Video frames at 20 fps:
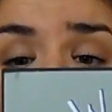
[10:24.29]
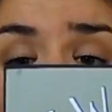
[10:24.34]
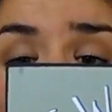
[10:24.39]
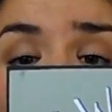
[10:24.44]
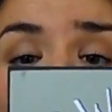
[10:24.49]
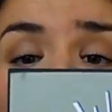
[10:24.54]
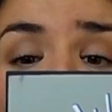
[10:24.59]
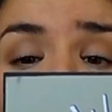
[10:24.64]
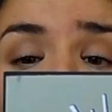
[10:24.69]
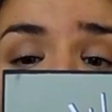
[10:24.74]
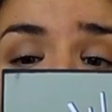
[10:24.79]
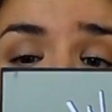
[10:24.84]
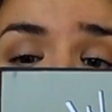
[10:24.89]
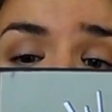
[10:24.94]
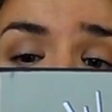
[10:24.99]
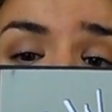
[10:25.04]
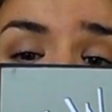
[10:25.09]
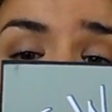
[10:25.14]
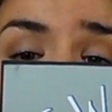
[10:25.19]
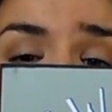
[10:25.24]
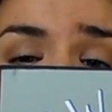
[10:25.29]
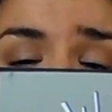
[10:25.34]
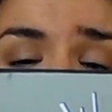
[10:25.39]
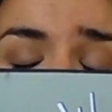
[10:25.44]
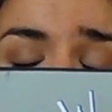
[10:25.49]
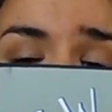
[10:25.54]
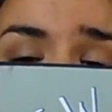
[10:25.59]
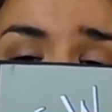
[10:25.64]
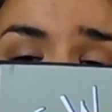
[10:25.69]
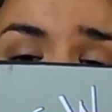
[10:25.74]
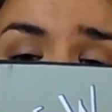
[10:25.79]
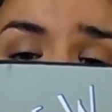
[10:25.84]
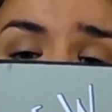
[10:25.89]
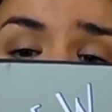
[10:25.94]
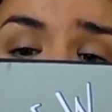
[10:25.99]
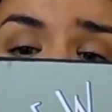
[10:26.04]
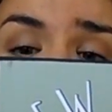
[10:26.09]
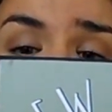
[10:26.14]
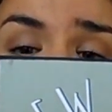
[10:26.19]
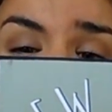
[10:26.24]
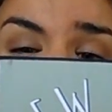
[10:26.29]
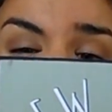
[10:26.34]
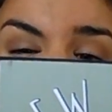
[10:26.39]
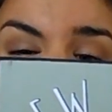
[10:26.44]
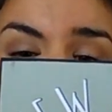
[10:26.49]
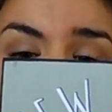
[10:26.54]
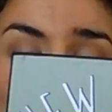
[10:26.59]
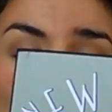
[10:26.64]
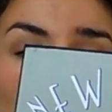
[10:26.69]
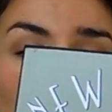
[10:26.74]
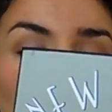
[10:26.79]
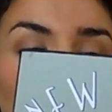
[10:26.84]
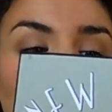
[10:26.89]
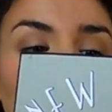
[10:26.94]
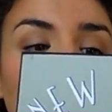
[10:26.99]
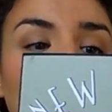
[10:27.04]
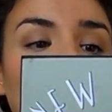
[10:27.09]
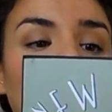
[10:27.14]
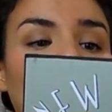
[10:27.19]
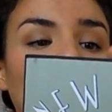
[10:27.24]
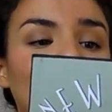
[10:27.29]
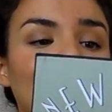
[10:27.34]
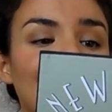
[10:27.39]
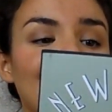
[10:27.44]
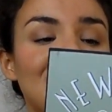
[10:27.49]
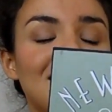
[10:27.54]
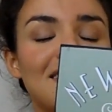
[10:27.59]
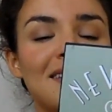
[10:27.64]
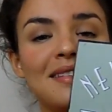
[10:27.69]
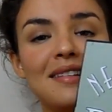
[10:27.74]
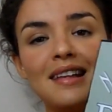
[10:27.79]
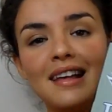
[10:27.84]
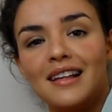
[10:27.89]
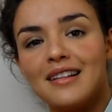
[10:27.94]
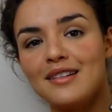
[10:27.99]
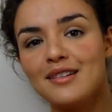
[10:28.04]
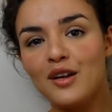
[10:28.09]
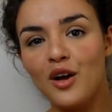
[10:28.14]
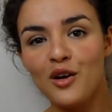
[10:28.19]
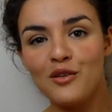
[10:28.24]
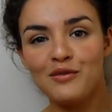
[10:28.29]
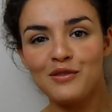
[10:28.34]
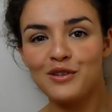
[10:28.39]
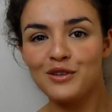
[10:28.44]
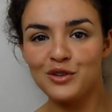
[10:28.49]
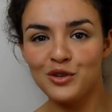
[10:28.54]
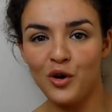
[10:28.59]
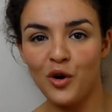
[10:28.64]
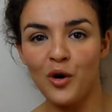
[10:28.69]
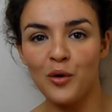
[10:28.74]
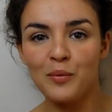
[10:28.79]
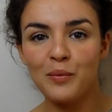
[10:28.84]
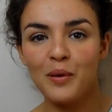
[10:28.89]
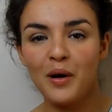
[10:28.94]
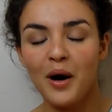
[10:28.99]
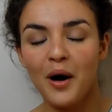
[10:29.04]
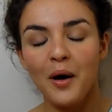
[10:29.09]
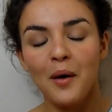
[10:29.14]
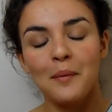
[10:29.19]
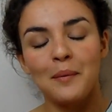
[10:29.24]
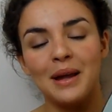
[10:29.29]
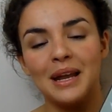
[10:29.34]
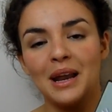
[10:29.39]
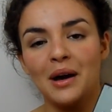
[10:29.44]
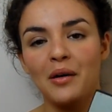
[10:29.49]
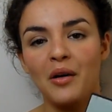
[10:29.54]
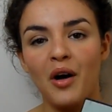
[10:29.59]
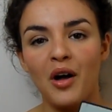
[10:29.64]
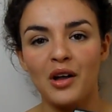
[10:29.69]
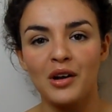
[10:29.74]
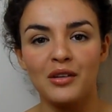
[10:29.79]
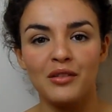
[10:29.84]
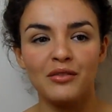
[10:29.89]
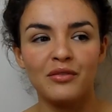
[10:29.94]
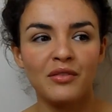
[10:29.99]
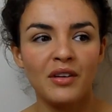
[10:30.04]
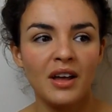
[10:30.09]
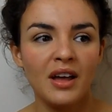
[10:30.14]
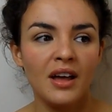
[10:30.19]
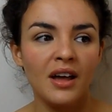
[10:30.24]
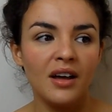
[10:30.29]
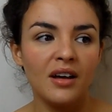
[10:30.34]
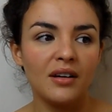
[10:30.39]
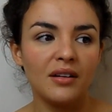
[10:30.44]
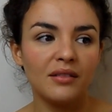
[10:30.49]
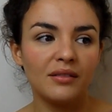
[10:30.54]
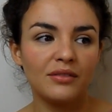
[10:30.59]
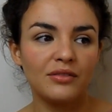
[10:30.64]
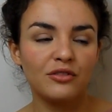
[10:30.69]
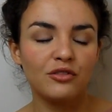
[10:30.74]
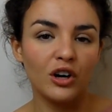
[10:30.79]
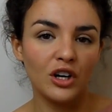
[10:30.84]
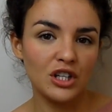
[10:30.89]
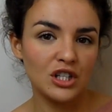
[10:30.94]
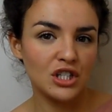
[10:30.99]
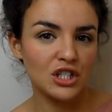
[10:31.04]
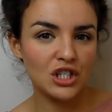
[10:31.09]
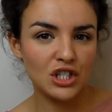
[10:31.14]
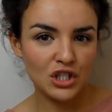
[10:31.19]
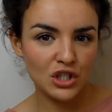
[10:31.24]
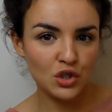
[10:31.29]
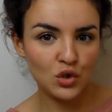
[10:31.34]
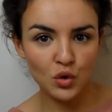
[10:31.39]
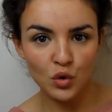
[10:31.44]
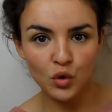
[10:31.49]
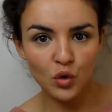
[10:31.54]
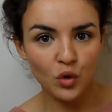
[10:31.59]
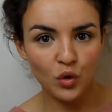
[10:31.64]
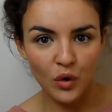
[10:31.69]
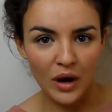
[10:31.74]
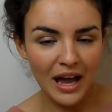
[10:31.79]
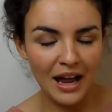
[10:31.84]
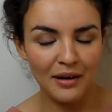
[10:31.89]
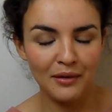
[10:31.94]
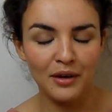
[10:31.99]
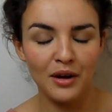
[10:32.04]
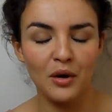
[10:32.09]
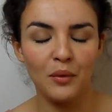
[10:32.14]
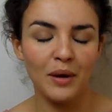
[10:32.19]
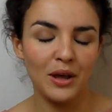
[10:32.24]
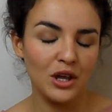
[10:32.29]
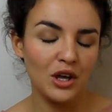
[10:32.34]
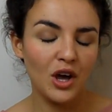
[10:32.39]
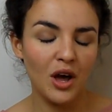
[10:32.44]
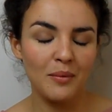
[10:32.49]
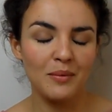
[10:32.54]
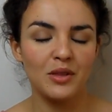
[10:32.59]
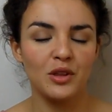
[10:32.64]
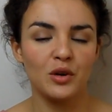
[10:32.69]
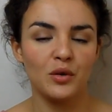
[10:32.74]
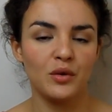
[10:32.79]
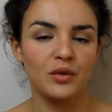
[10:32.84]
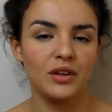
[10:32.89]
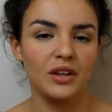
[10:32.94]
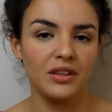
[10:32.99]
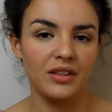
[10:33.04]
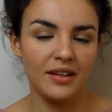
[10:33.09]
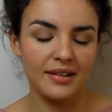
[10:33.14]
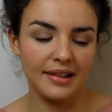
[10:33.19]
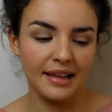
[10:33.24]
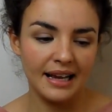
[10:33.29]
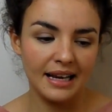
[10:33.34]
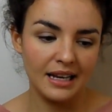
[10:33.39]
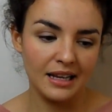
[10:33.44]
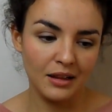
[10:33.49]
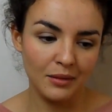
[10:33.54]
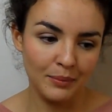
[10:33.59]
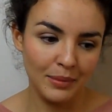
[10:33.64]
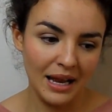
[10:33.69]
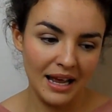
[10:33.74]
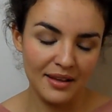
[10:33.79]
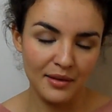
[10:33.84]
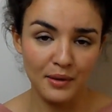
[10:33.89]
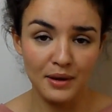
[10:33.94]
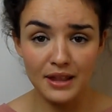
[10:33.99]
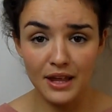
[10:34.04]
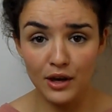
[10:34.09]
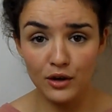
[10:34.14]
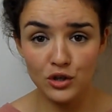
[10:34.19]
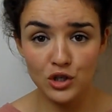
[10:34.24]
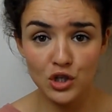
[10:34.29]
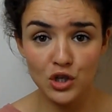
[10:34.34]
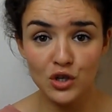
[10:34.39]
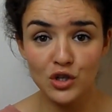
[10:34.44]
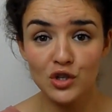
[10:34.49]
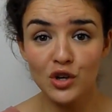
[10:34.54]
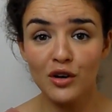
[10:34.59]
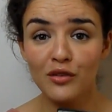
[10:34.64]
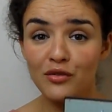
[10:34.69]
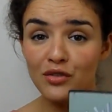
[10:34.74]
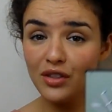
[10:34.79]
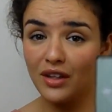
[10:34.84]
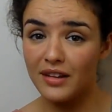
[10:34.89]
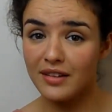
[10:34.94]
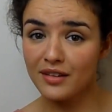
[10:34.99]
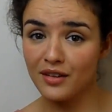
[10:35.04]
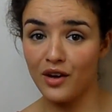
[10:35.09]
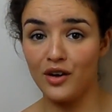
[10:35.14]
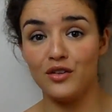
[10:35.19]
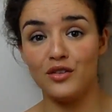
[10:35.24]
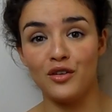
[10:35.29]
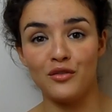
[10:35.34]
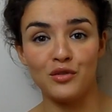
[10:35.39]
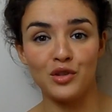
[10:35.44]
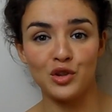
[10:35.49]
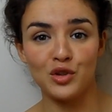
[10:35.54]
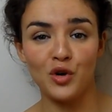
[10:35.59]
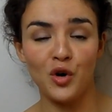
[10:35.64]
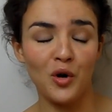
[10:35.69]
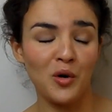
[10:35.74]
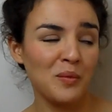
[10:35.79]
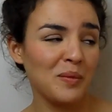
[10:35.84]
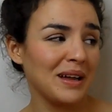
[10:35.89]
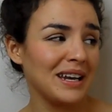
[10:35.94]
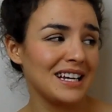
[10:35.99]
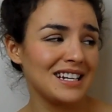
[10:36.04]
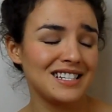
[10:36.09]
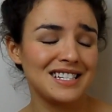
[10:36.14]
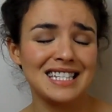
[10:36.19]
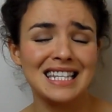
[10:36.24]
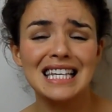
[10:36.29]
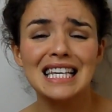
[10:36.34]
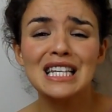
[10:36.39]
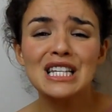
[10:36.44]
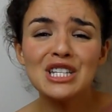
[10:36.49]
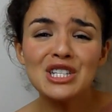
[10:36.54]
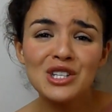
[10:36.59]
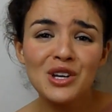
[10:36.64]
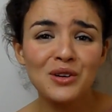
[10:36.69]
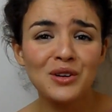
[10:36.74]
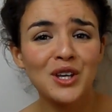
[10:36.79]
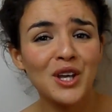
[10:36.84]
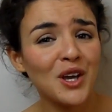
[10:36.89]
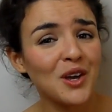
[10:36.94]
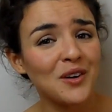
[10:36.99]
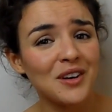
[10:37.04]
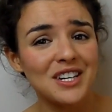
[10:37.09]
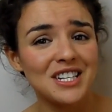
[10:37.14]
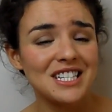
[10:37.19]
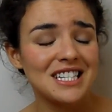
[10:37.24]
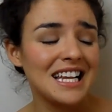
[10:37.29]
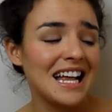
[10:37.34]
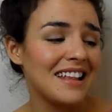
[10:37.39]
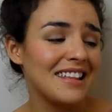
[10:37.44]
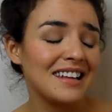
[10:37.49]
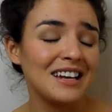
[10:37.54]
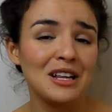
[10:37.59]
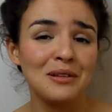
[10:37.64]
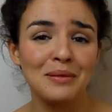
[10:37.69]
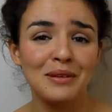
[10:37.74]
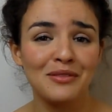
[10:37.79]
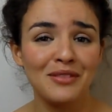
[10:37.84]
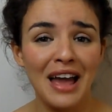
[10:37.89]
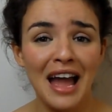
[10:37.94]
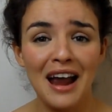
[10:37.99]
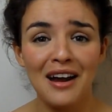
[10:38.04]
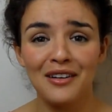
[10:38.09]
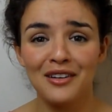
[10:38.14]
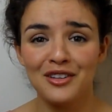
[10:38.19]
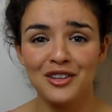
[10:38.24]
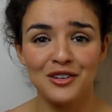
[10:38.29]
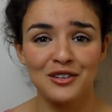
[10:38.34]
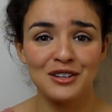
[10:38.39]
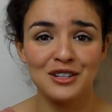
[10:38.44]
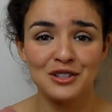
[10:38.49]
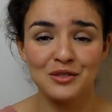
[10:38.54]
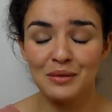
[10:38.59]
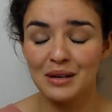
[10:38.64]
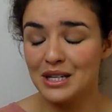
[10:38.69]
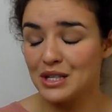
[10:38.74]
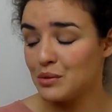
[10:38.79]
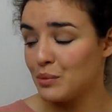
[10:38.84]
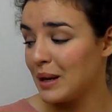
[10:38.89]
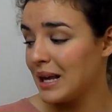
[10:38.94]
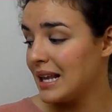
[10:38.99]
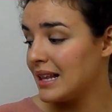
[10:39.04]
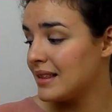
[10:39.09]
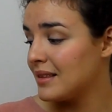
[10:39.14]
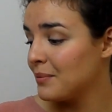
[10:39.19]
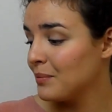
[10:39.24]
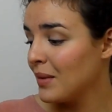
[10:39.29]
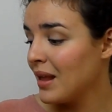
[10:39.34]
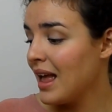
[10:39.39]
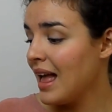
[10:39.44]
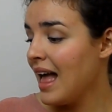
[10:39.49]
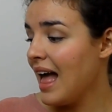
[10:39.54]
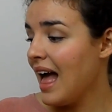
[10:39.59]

it was £3.95 and it was from somewhere called G Store and this sits over the top um, in our kind of front door area where you come in the door and then there's like a little place where you take your shoes off. This goes over the top, and I just think it's so cute and it just adds a little bit of character and it's really sweet.